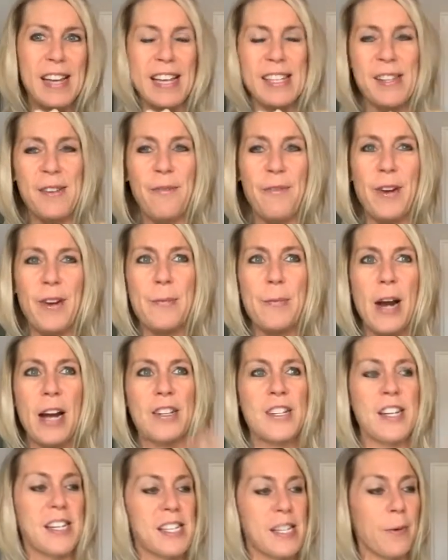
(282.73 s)
Got some fun
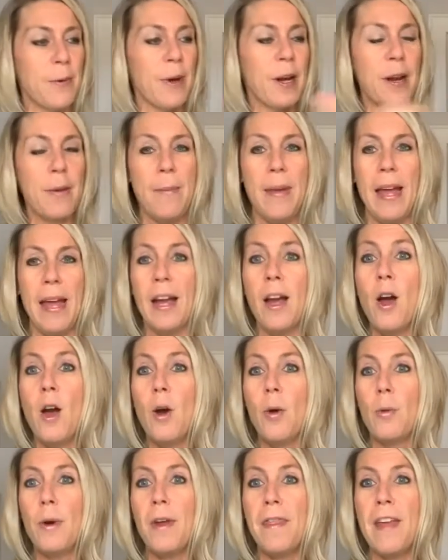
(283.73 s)
projects that we're gonna make
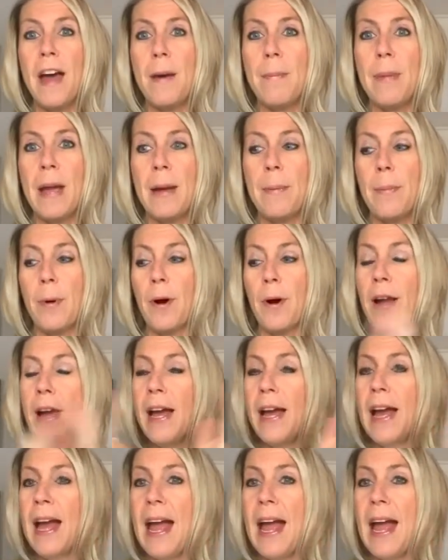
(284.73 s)
with that paper.